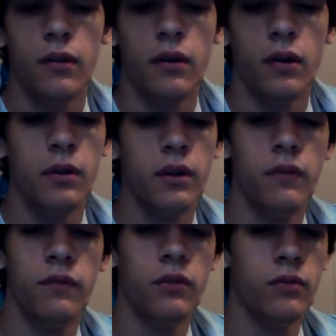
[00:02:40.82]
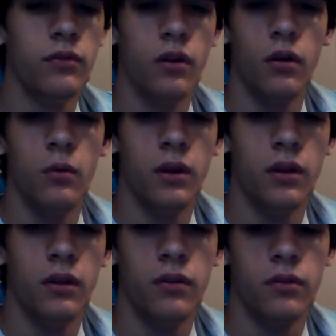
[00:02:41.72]
Now, what they fused her
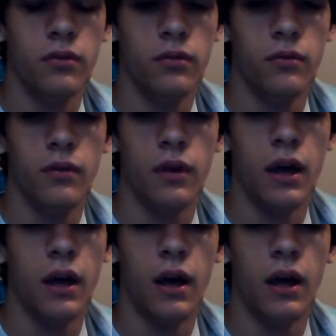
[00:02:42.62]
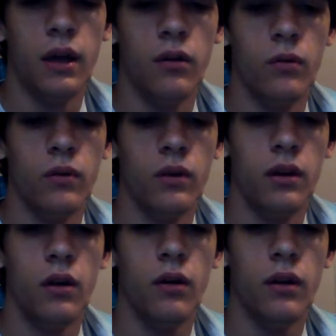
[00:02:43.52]
with, I don't
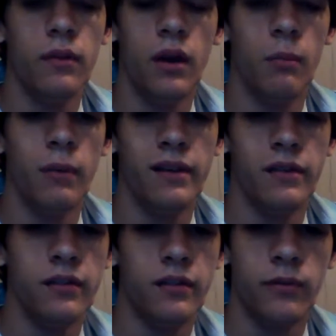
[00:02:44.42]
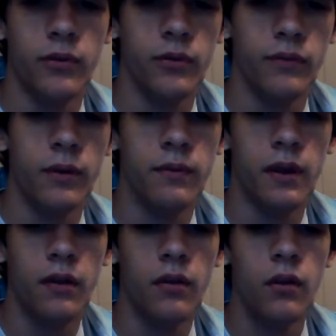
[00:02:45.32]
really know. I imagine it's some sort of
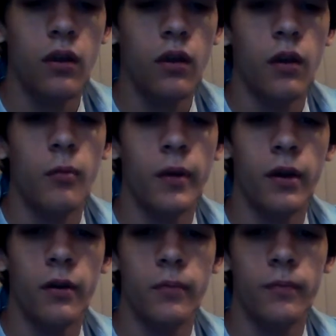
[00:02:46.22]
reptile, but